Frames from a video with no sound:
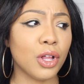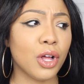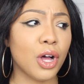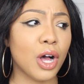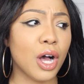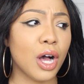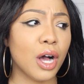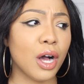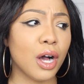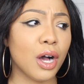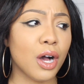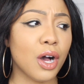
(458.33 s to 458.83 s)

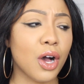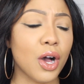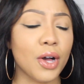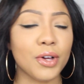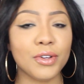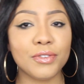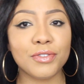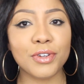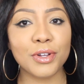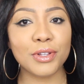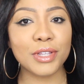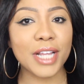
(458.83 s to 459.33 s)

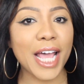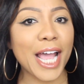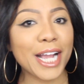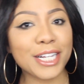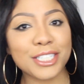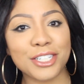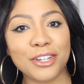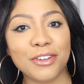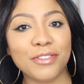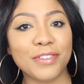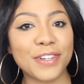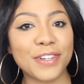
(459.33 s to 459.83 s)

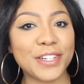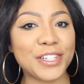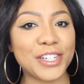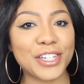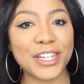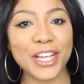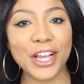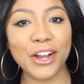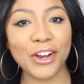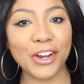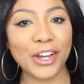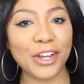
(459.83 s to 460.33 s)
ovo-lacto
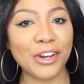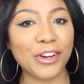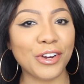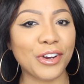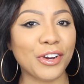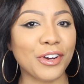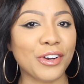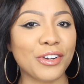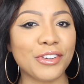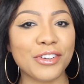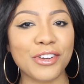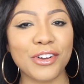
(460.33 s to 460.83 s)
vegetarian,
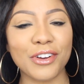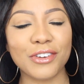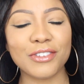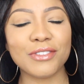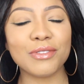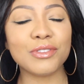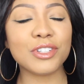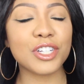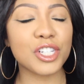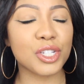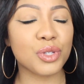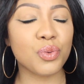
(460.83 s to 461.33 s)
or
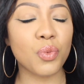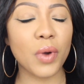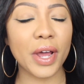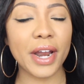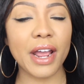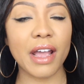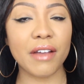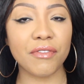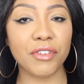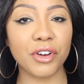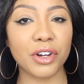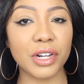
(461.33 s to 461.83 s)
just
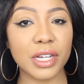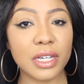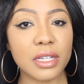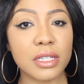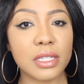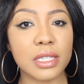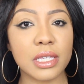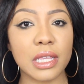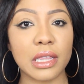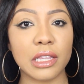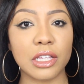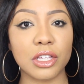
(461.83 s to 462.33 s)
whatever it
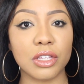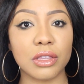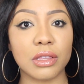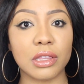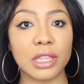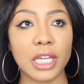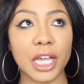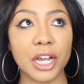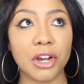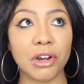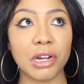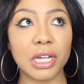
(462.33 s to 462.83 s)
is.
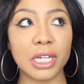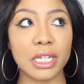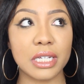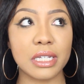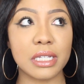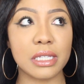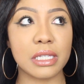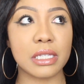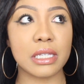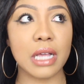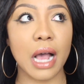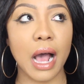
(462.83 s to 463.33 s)
There
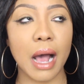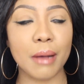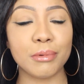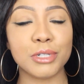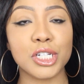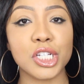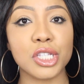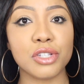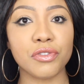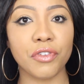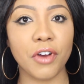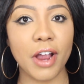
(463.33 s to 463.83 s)
is
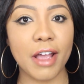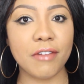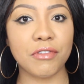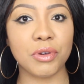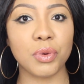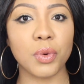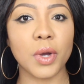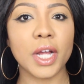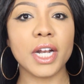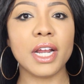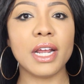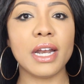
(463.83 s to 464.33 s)
options for
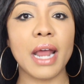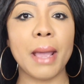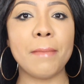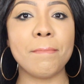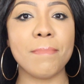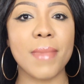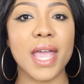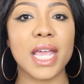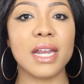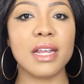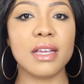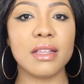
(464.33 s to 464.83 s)
everyone, and I
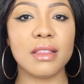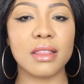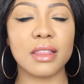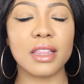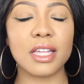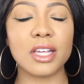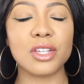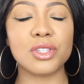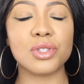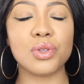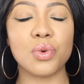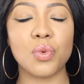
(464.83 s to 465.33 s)
made it
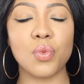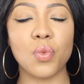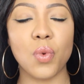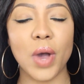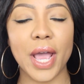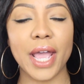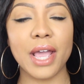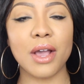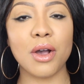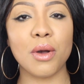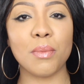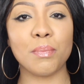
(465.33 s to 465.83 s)
this
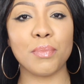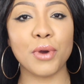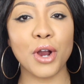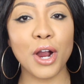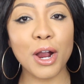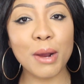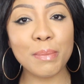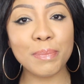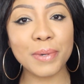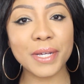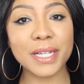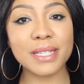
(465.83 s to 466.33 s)
way on
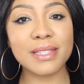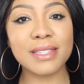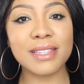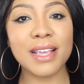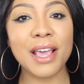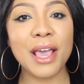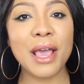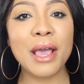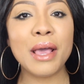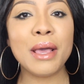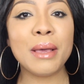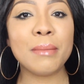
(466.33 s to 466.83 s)
purpose
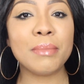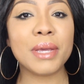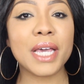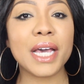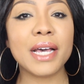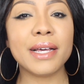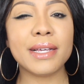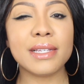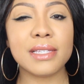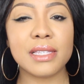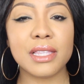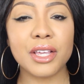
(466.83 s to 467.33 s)

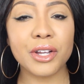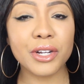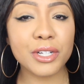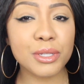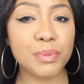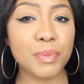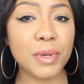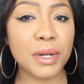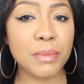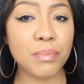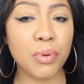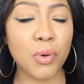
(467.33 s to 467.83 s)
because
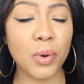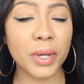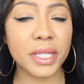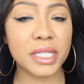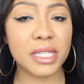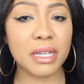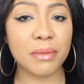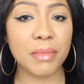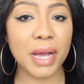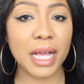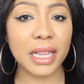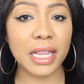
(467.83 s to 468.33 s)
there's been
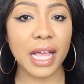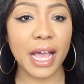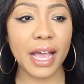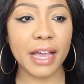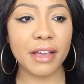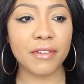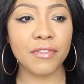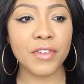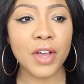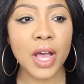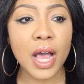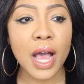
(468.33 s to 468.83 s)
points in my
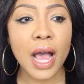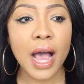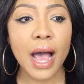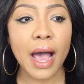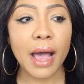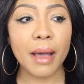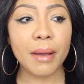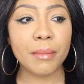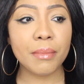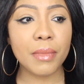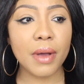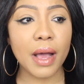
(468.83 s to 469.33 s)
life,
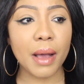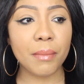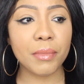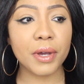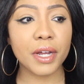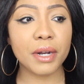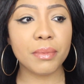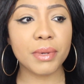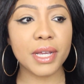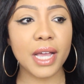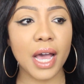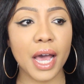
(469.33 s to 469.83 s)
I'm
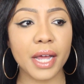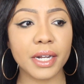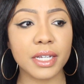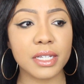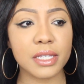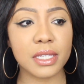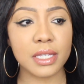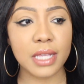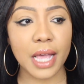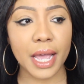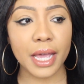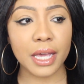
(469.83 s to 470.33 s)
gonna be
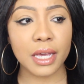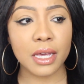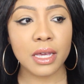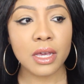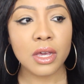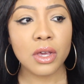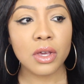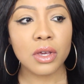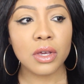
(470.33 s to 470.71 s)
honest, like